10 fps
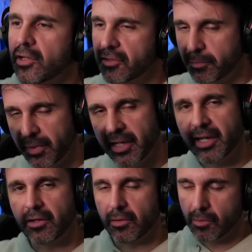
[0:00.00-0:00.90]
It's
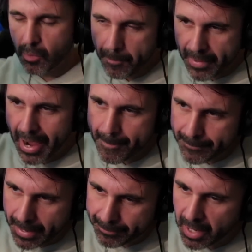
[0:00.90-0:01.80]
big, bop,
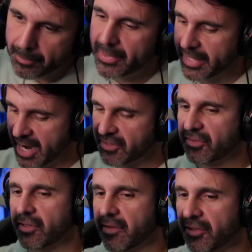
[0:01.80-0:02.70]
bop, bop, big accents there.